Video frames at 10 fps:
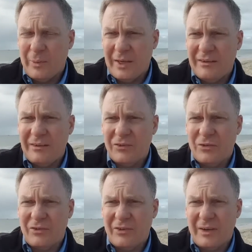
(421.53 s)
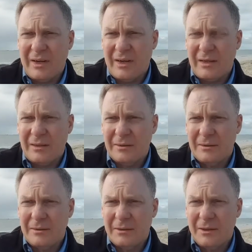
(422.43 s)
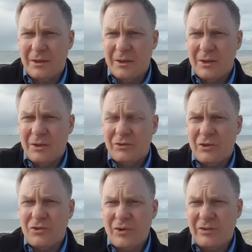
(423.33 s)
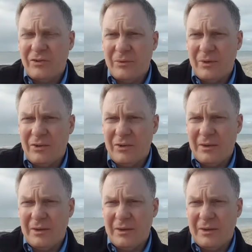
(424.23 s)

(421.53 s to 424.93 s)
your pet's interests at heart. So trust your vet